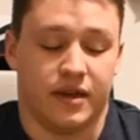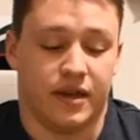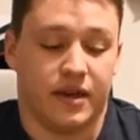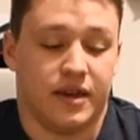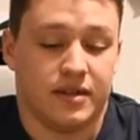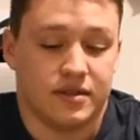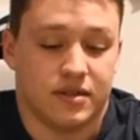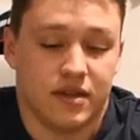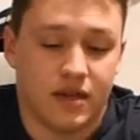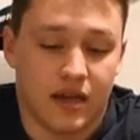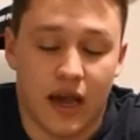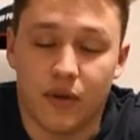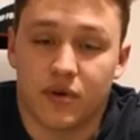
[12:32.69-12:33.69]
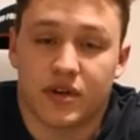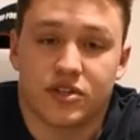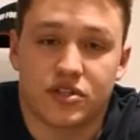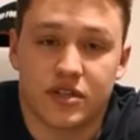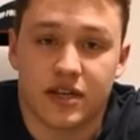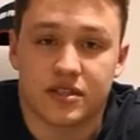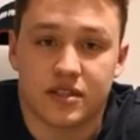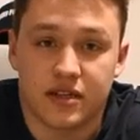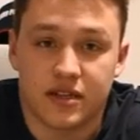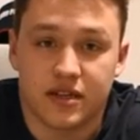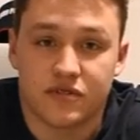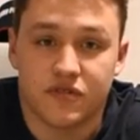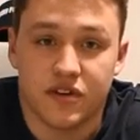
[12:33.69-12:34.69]
And I will catch you guys on the
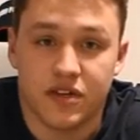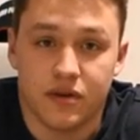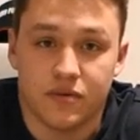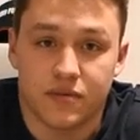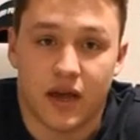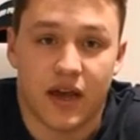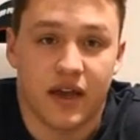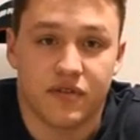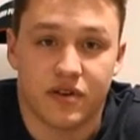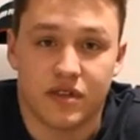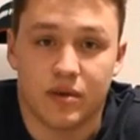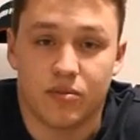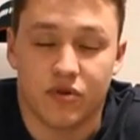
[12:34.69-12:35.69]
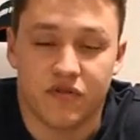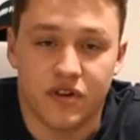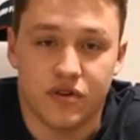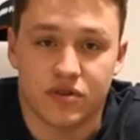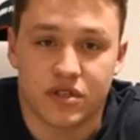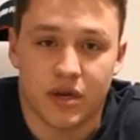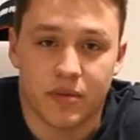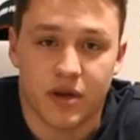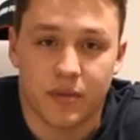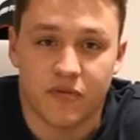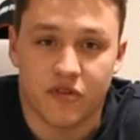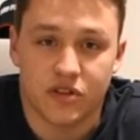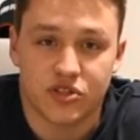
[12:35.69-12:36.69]
next video. I have a lot more videos coming
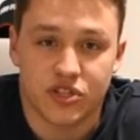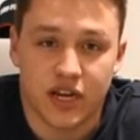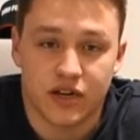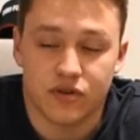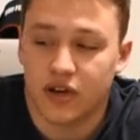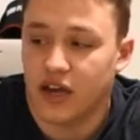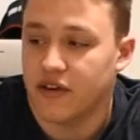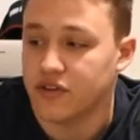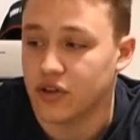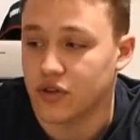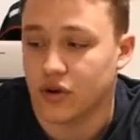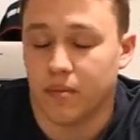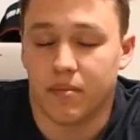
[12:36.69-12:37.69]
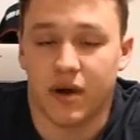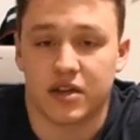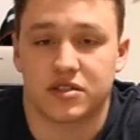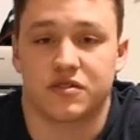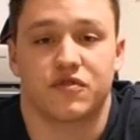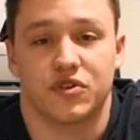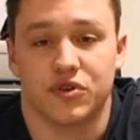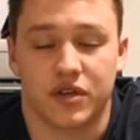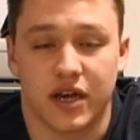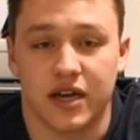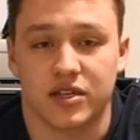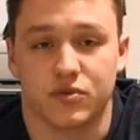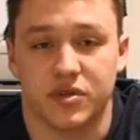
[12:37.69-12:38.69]
up for the channel. I have another unboxing for you
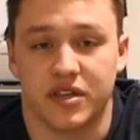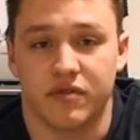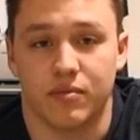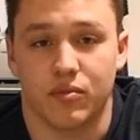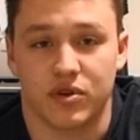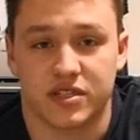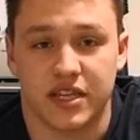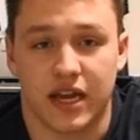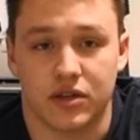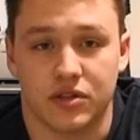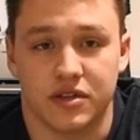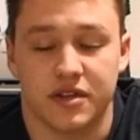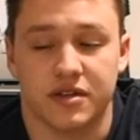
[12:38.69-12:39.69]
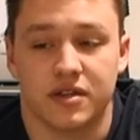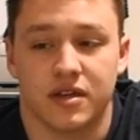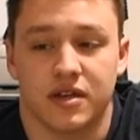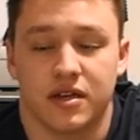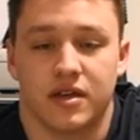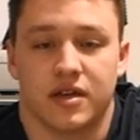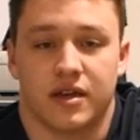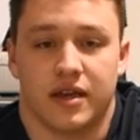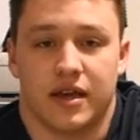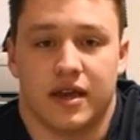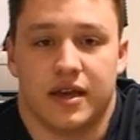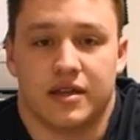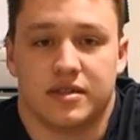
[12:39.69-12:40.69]
guys with even more tackle in it.
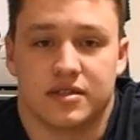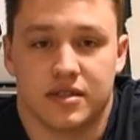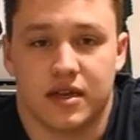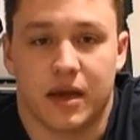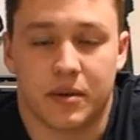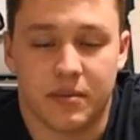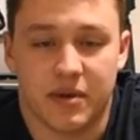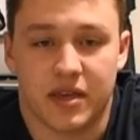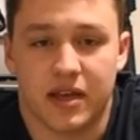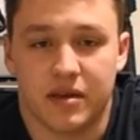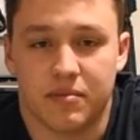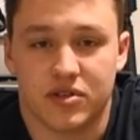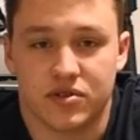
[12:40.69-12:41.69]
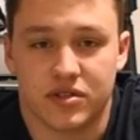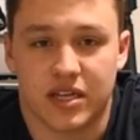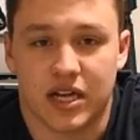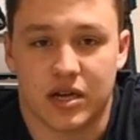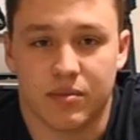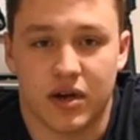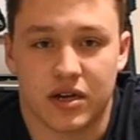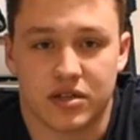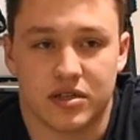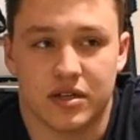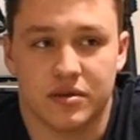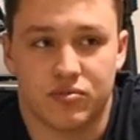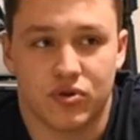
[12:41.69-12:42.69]
And I'm going to be getting Mystery Tackle Box
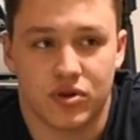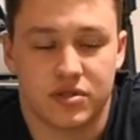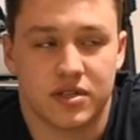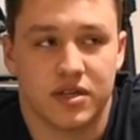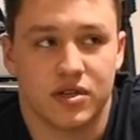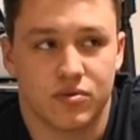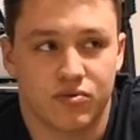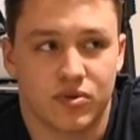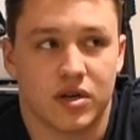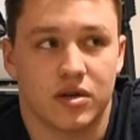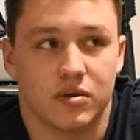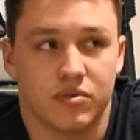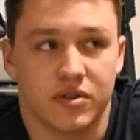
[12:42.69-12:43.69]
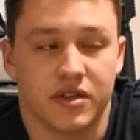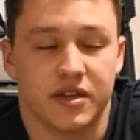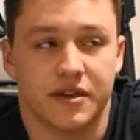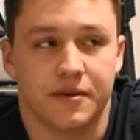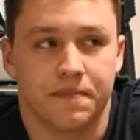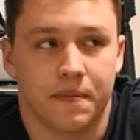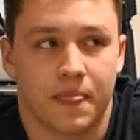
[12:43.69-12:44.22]
until probably